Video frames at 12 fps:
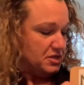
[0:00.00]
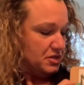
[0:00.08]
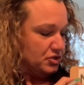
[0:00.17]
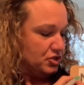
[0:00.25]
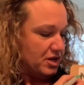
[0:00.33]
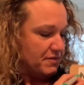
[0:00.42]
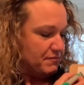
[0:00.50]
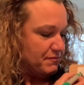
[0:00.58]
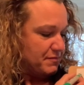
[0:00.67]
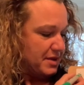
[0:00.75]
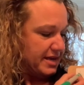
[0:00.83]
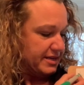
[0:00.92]

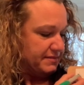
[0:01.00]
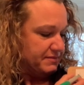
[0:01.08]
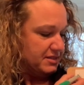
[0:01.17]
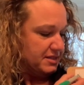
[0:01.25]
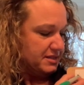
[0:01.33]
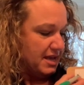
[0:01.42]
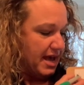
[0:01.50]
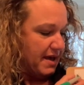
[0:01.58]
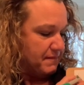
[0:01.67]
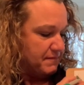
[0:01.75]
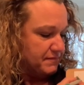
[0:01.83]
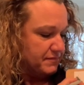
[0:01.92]
jump back up to the top,